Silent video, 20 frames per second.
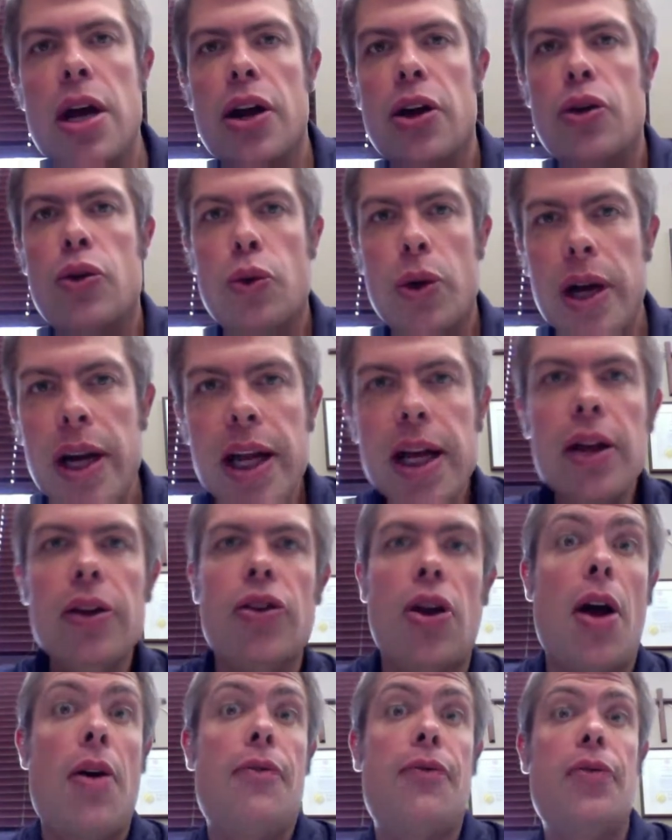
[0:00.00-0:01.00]
Greetings
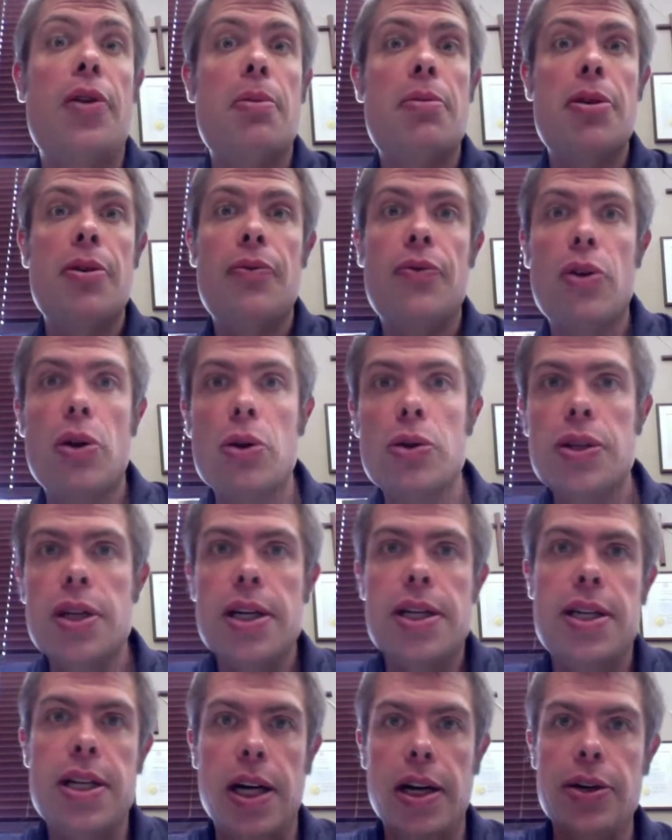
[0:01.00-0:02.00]
from the
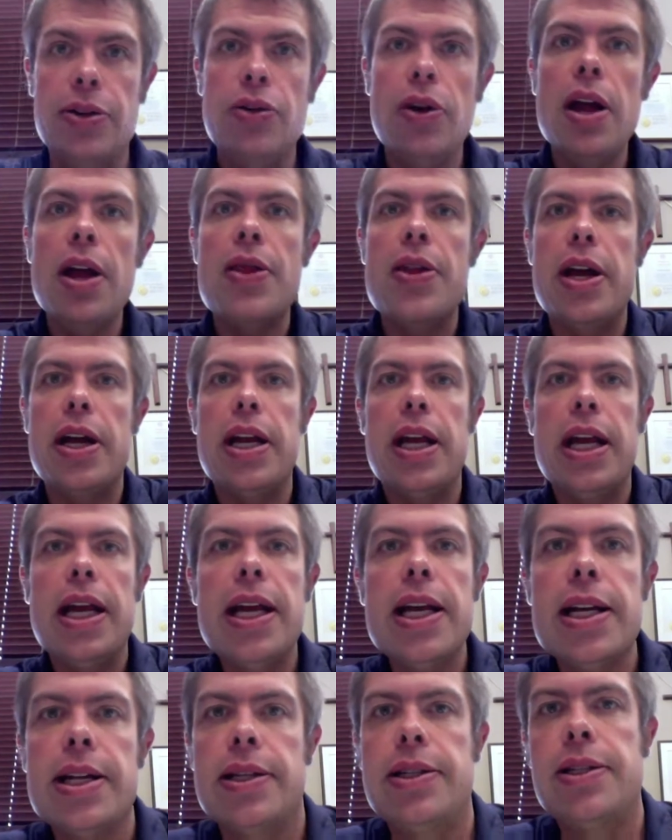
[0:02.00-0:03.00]
frozen tundra that
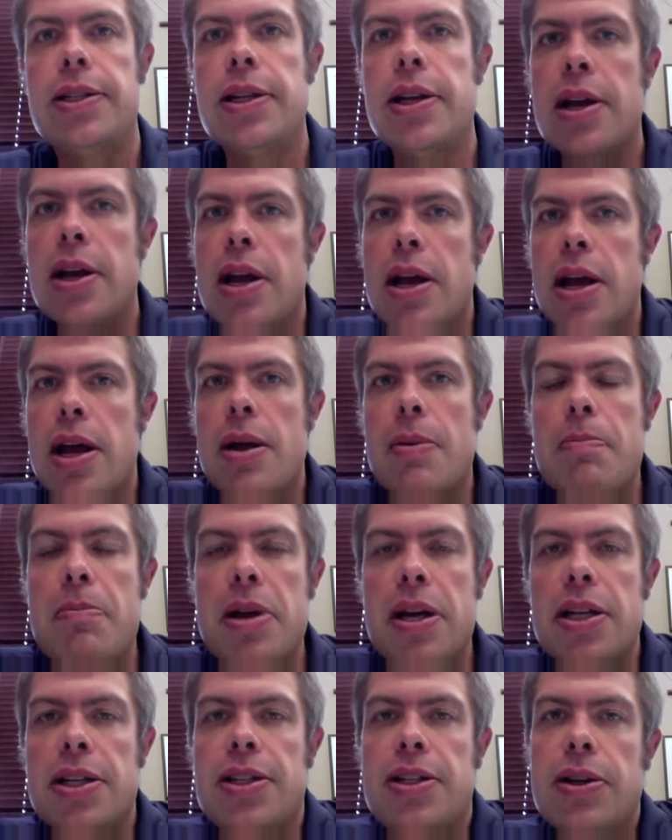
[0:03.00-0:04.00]
is
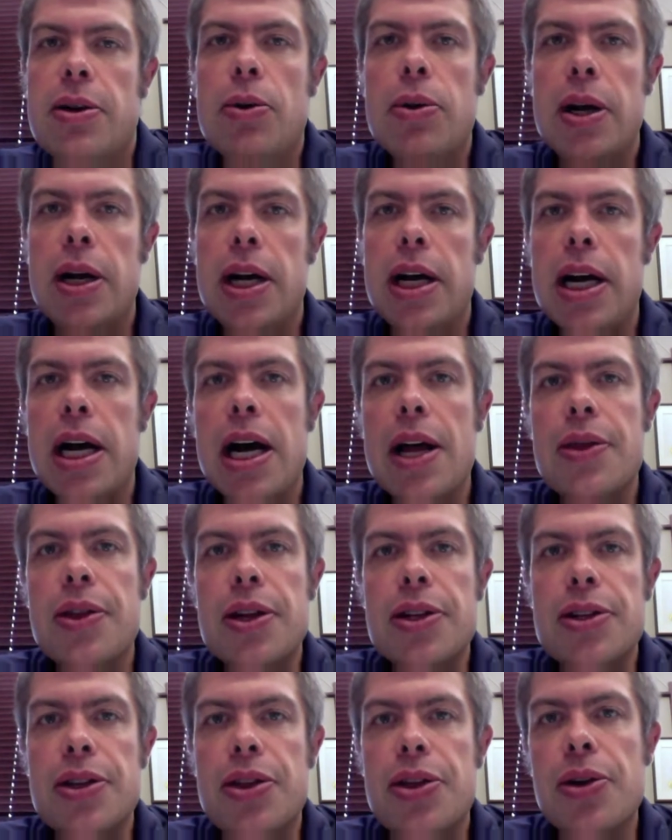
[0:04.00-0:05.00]
Minnesota on
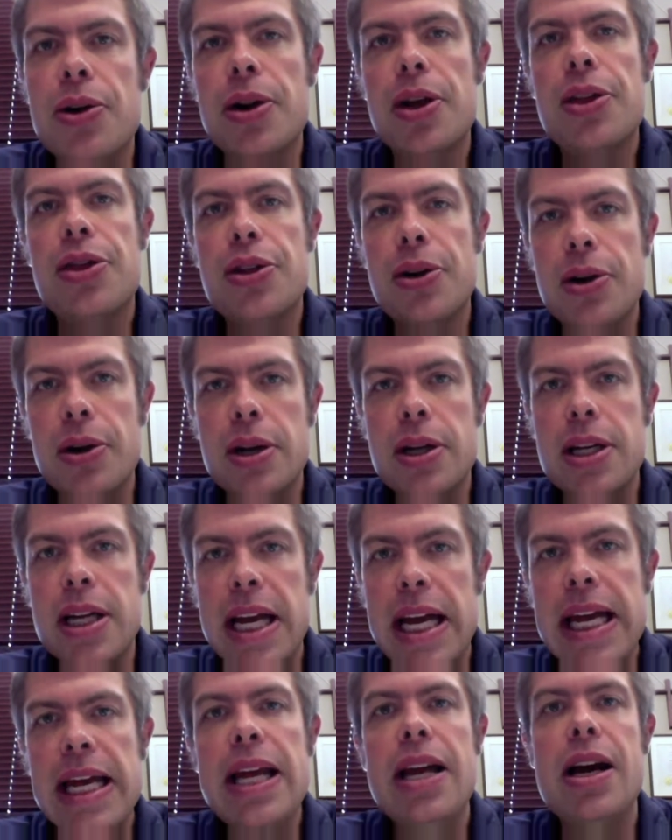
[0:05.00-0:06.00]
this 33rd
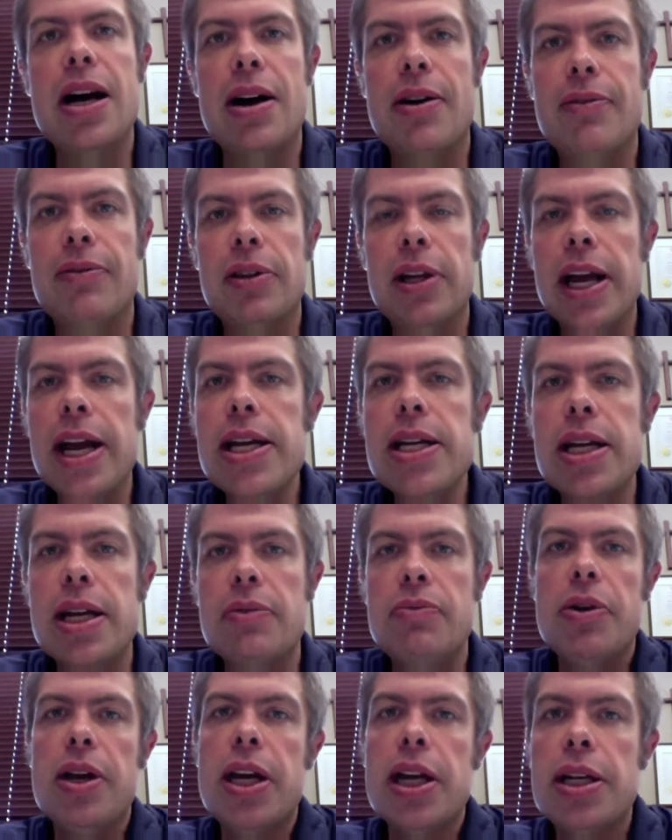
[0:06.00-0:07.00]
day of Lent, and
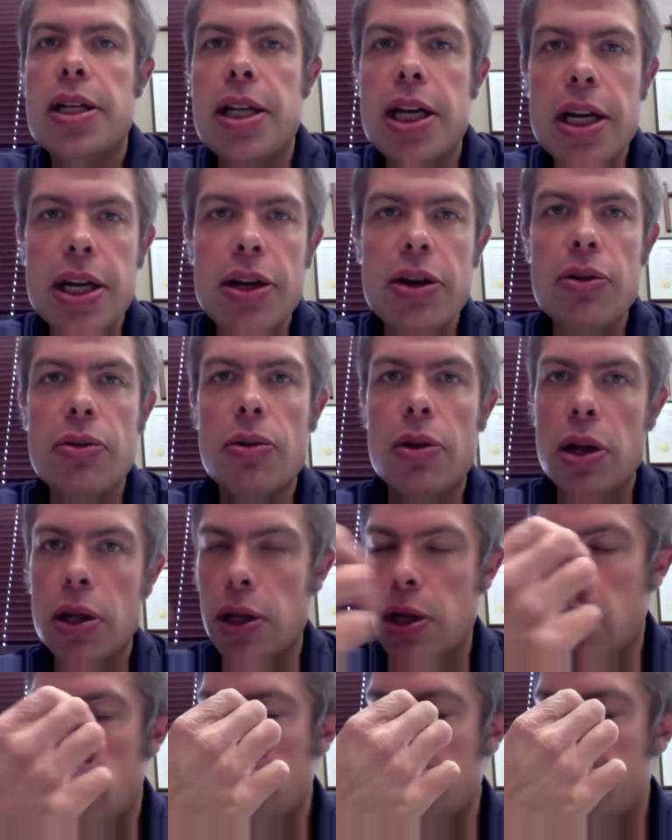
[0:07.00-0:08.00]
we continue
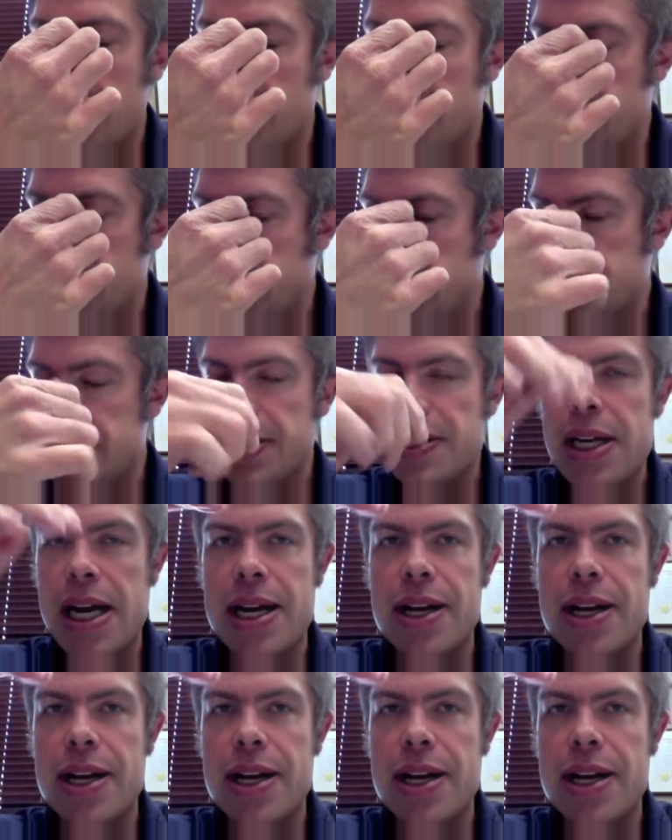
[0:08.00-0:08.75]
along with Jesus on